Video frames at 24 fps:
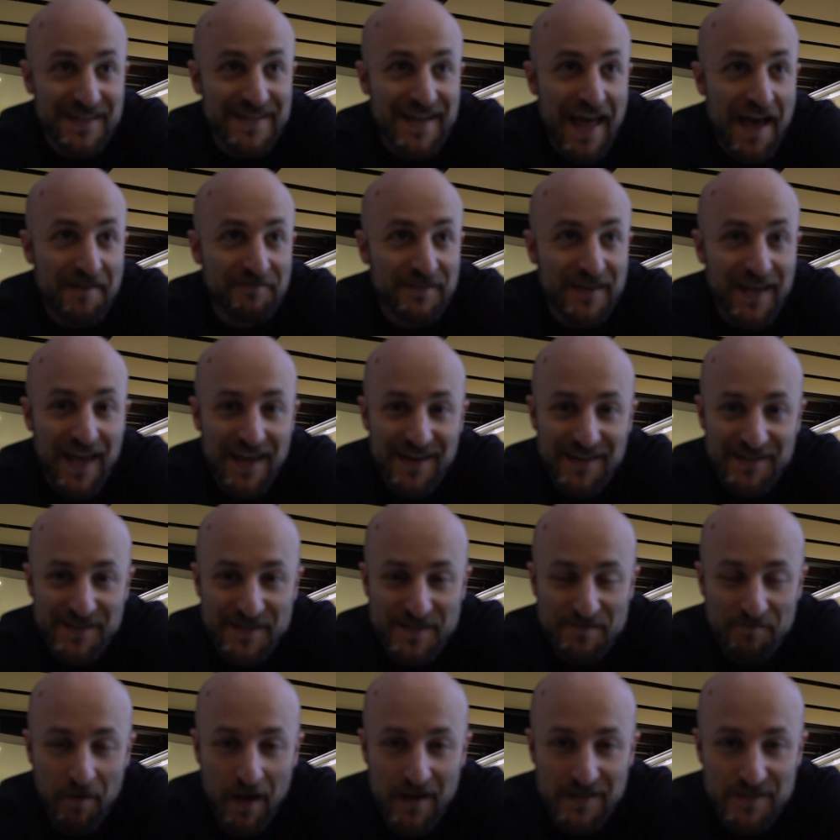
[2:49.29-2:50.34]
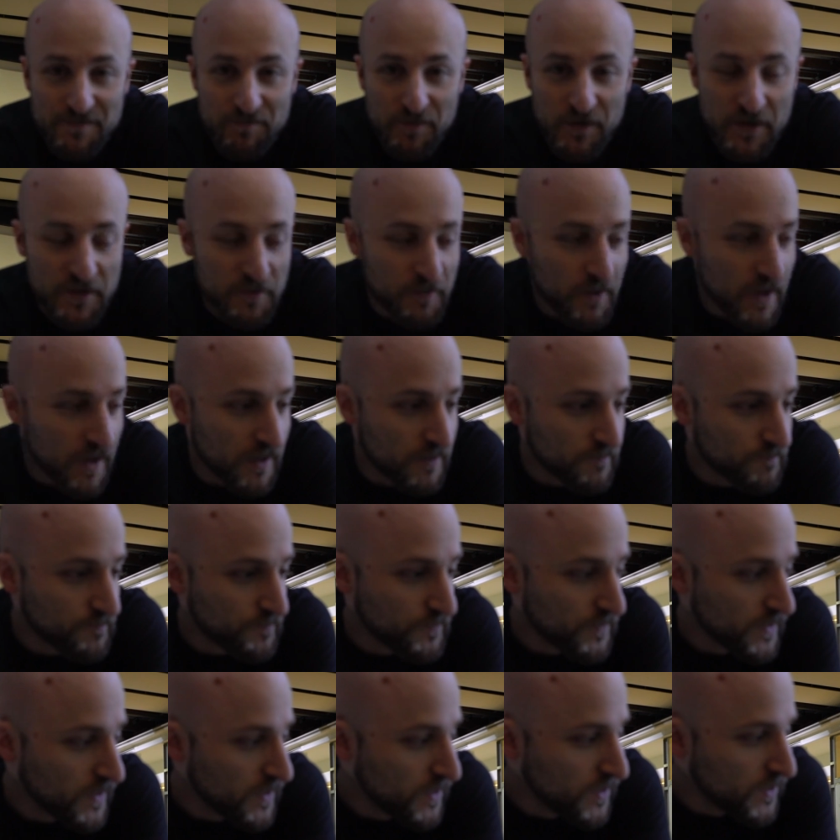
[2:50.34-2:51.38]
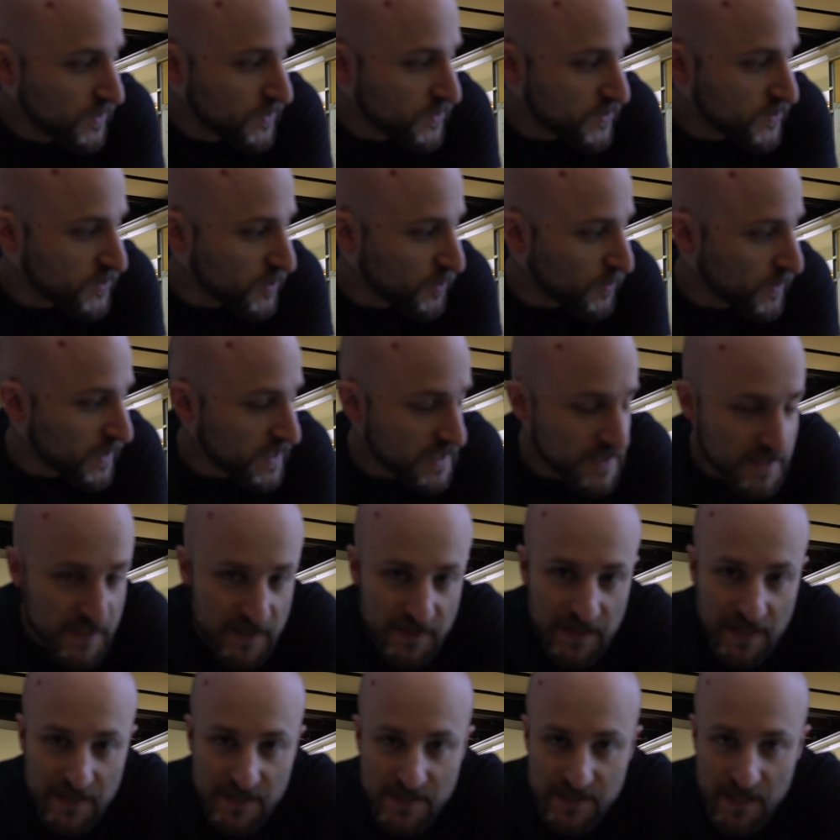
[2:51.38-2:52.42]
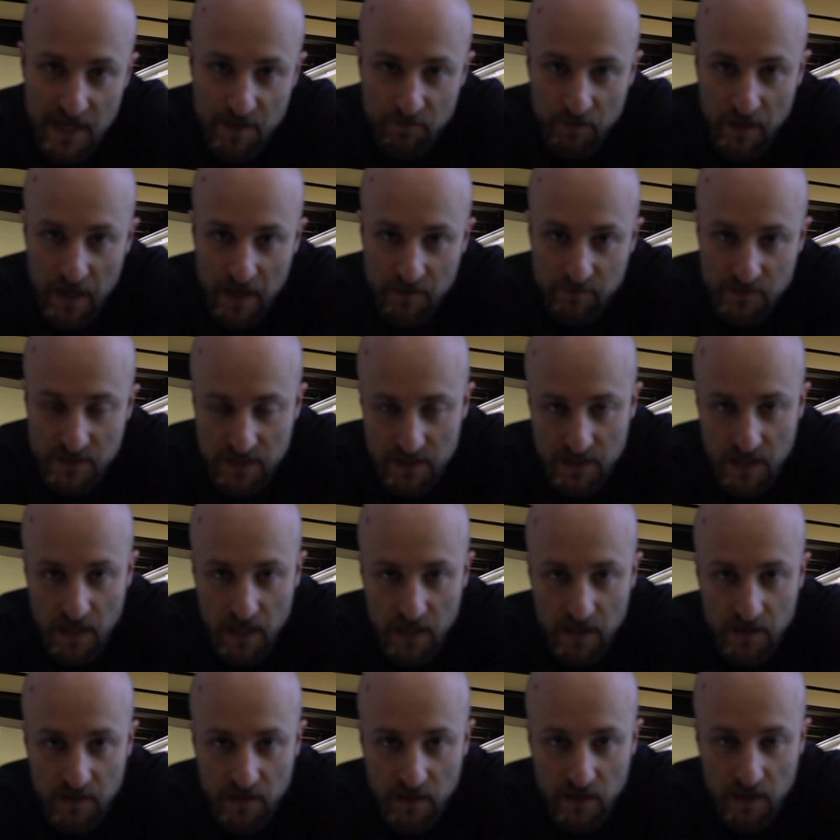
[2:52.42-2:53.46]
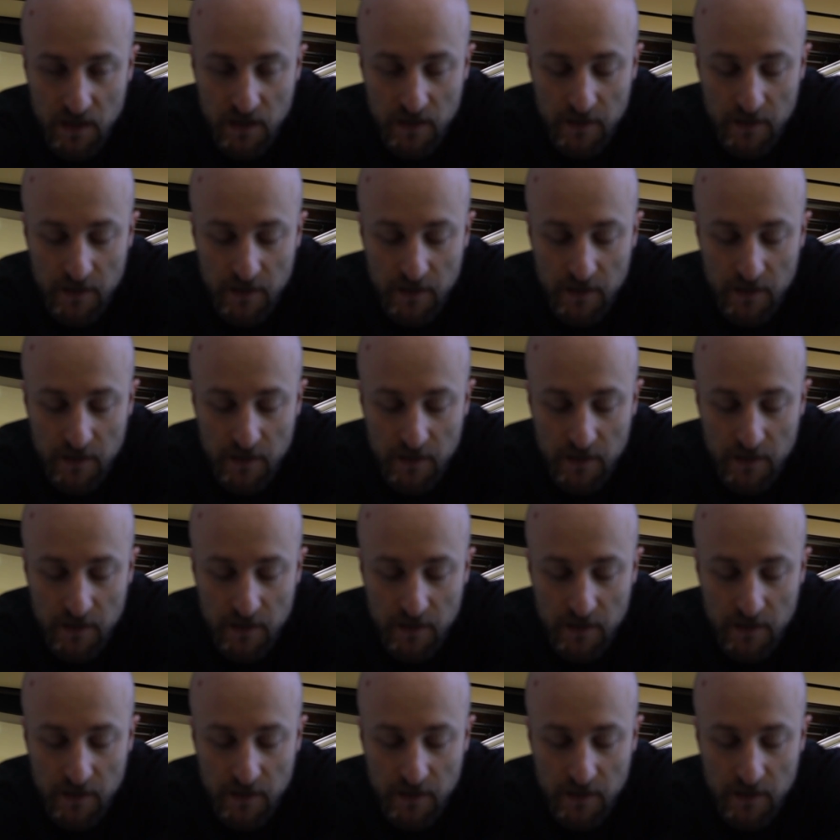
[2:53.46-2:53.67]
navigated the spots pretty well. So we're gonna sit in that same game today,